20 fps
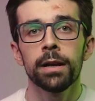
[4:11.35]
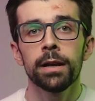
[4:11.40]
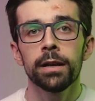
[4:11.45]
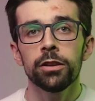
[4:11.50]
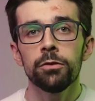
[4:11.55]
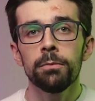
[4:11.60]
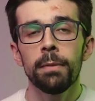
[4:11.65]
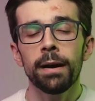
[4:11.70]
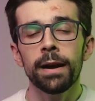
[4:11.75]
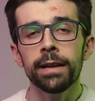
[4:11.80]

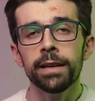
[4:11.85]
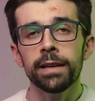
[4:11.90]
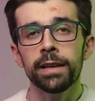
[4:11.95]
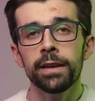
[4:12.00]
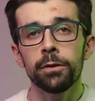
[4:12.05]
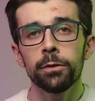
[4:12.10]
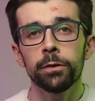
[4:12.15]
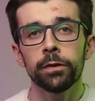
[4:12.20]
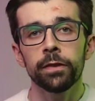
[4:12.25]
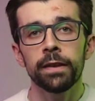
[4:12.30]
you might
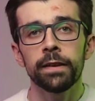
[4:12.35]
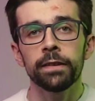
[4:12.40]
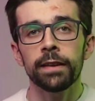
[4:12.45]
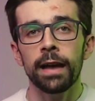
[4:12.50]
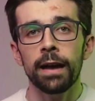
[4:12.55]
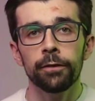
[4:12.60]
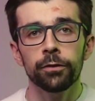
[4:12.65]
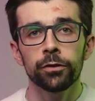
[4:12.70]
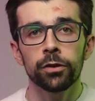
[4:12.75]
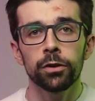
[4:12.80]
use this
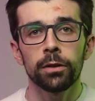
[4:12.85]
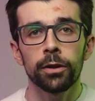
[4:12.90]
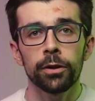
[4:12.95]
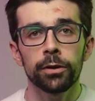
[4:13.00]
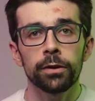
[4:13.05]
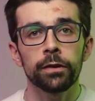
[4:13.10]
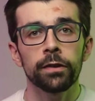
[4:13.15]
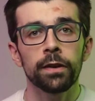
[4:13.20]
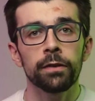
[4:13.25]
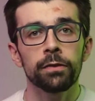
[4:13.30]
after
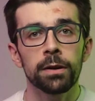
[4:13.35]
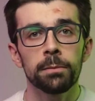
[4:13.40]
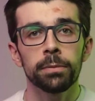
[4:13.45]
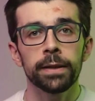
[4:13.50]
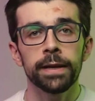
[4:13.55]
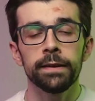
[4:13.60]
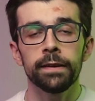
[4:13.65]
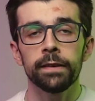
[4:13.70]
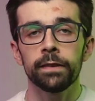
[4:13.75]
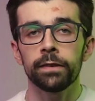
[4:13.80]
learners have
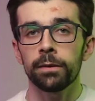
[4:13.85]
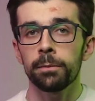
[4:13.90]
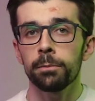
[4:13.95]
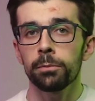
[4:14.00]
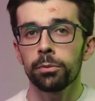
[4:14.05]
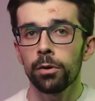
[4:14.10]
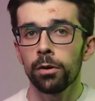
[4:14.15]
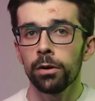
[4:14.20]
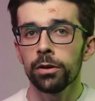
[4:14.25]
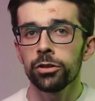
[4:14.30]
completed some
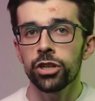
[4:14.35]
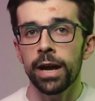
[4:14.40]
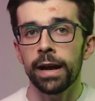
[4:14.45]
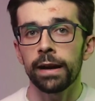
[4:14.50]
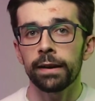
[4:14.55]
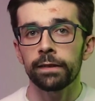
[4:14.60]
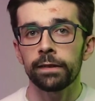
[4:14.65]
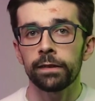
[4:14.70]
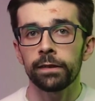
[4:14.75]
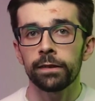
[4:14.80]

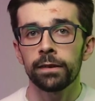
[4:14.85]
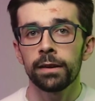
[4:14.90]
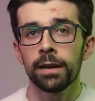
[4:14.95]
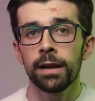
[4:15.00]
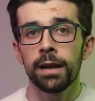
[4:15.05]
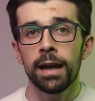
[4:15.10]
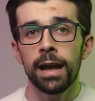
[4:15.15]
projects